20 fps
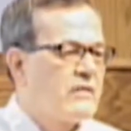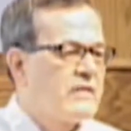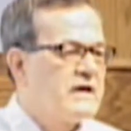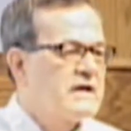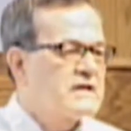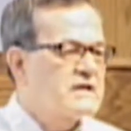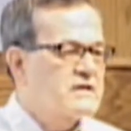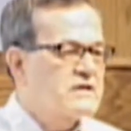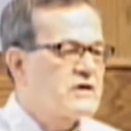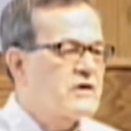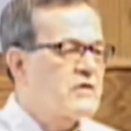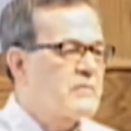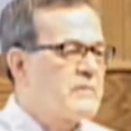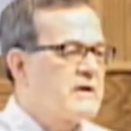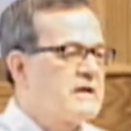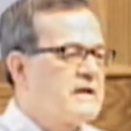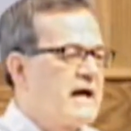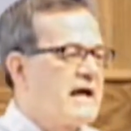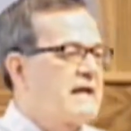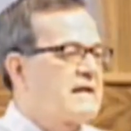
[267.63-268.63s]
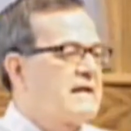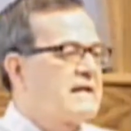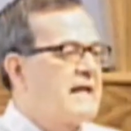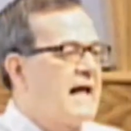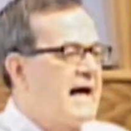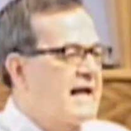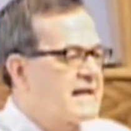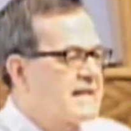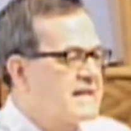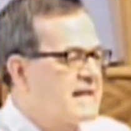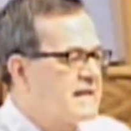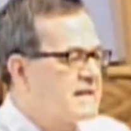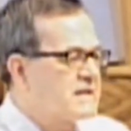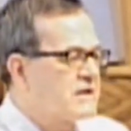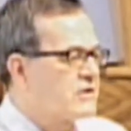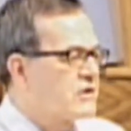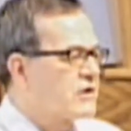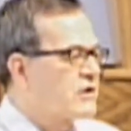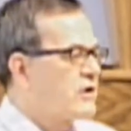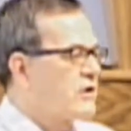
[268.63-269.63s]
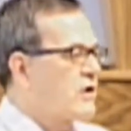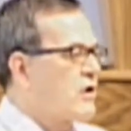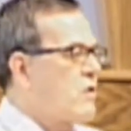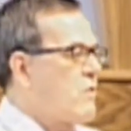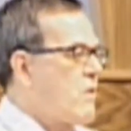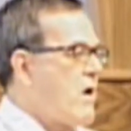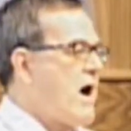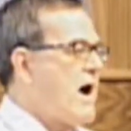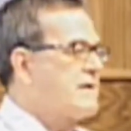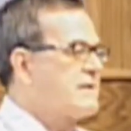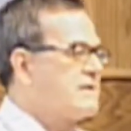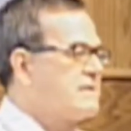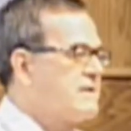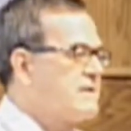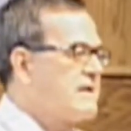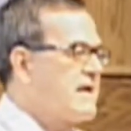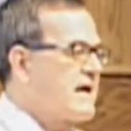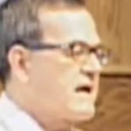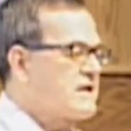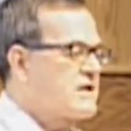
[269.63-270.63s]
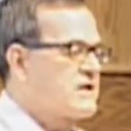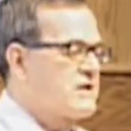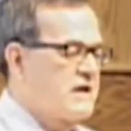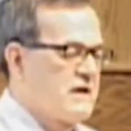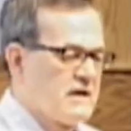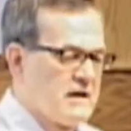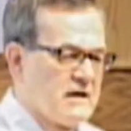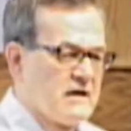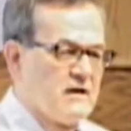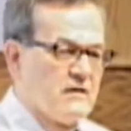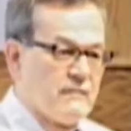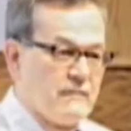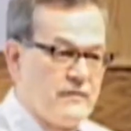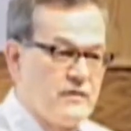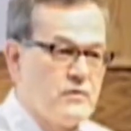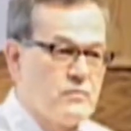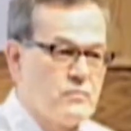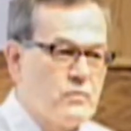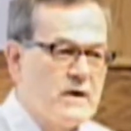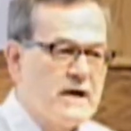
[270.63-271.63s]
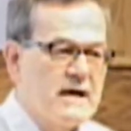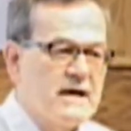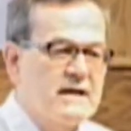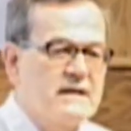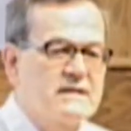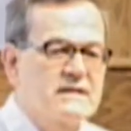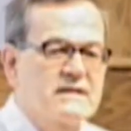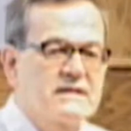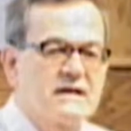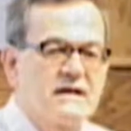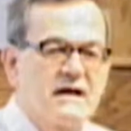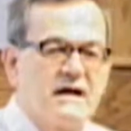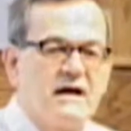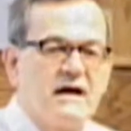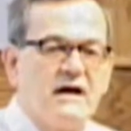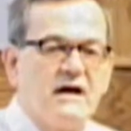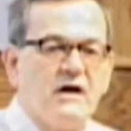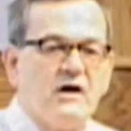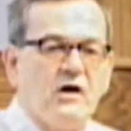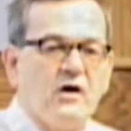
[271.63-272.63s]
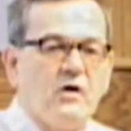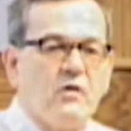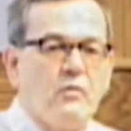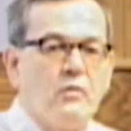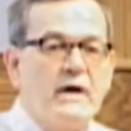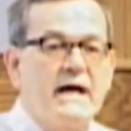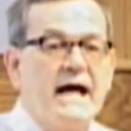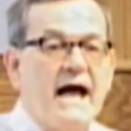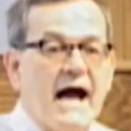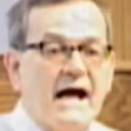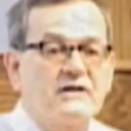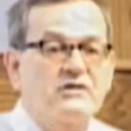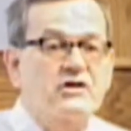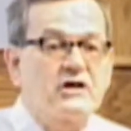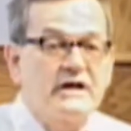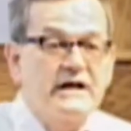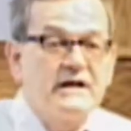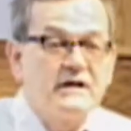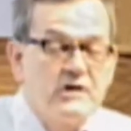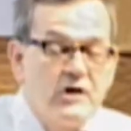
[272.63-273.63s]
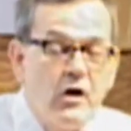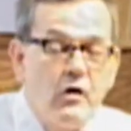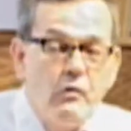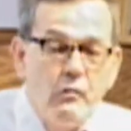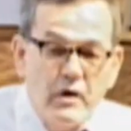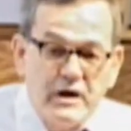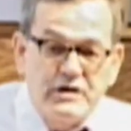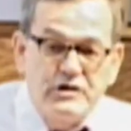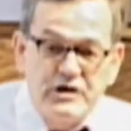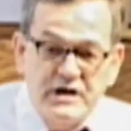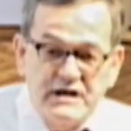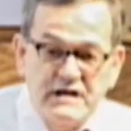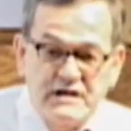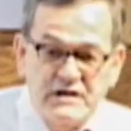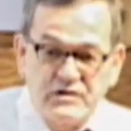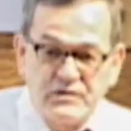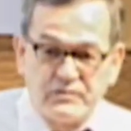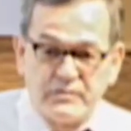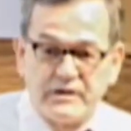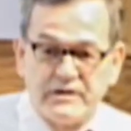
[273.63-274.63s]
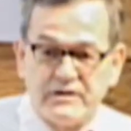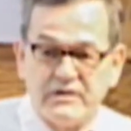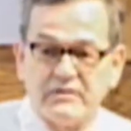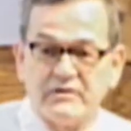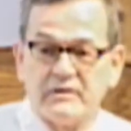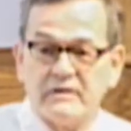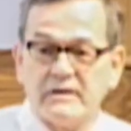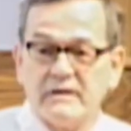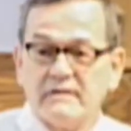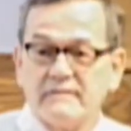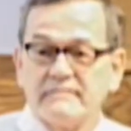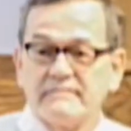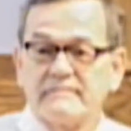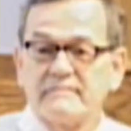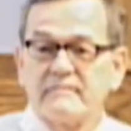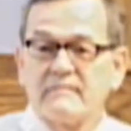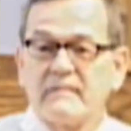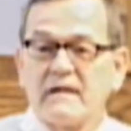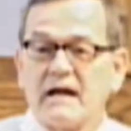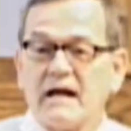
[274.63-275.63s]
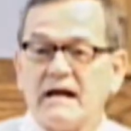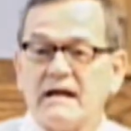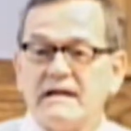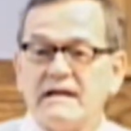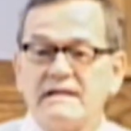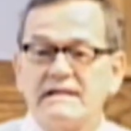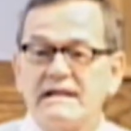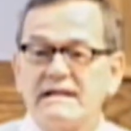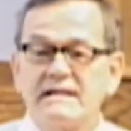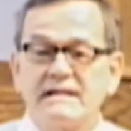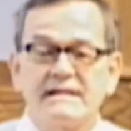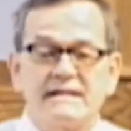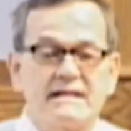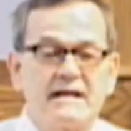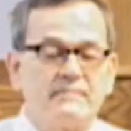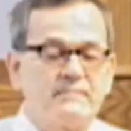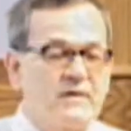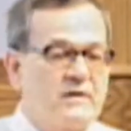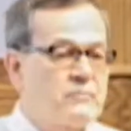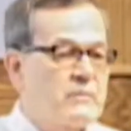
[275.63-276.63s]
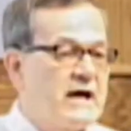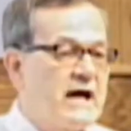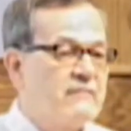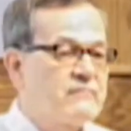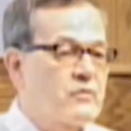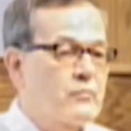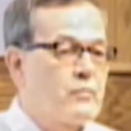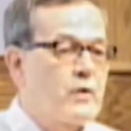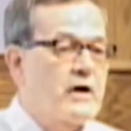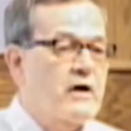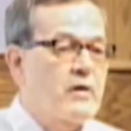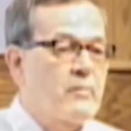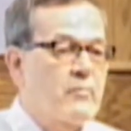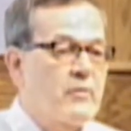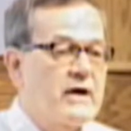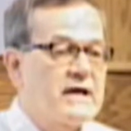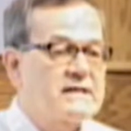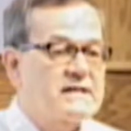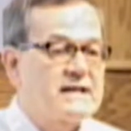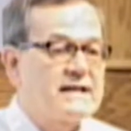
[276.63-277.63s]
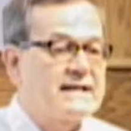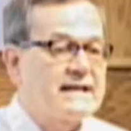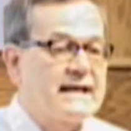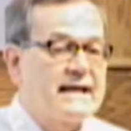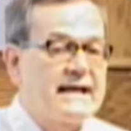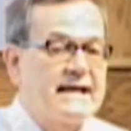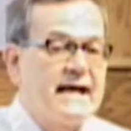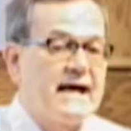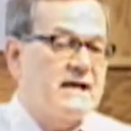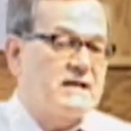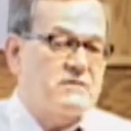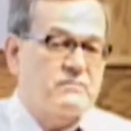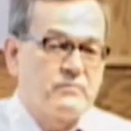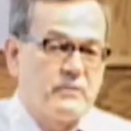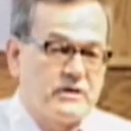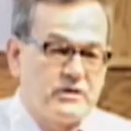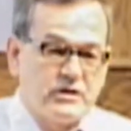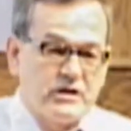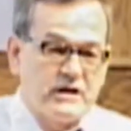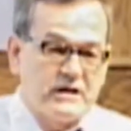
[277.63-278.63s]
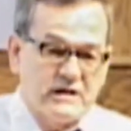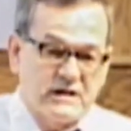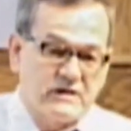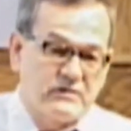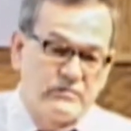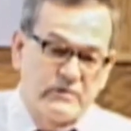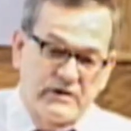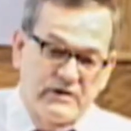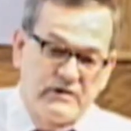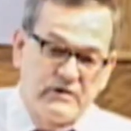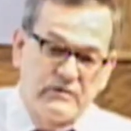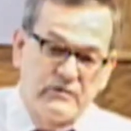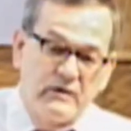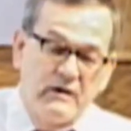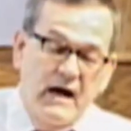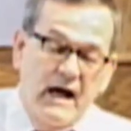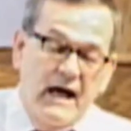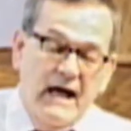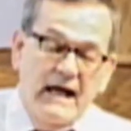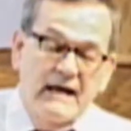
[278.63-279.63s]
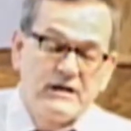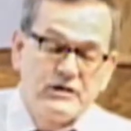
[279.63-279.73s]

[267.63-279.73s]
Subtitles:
Well, this sermon and a lot of things that are going to go on in the next few weeks, we actually know what Jesus would do. This isn't something we have to wear a bracelet and guess what Jesus would do.